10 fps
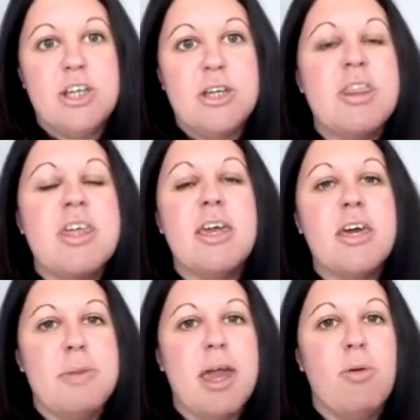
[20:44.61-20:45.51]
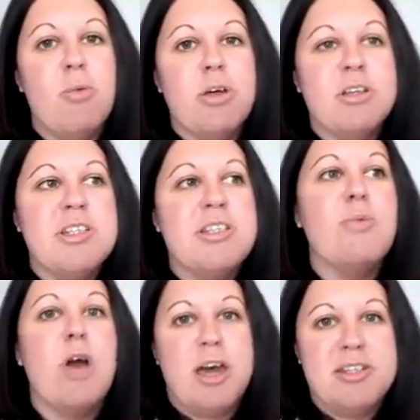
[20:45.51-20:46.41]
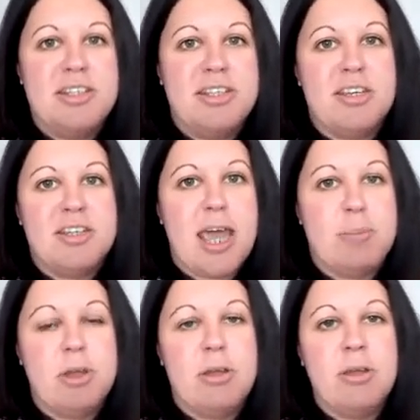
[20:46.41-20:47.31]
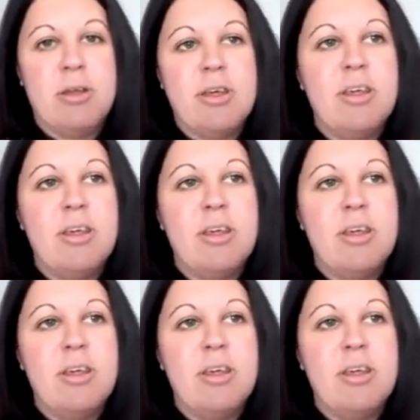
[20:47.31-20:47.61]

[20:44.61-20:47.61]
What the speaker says: don't think about what's the worst that could happen,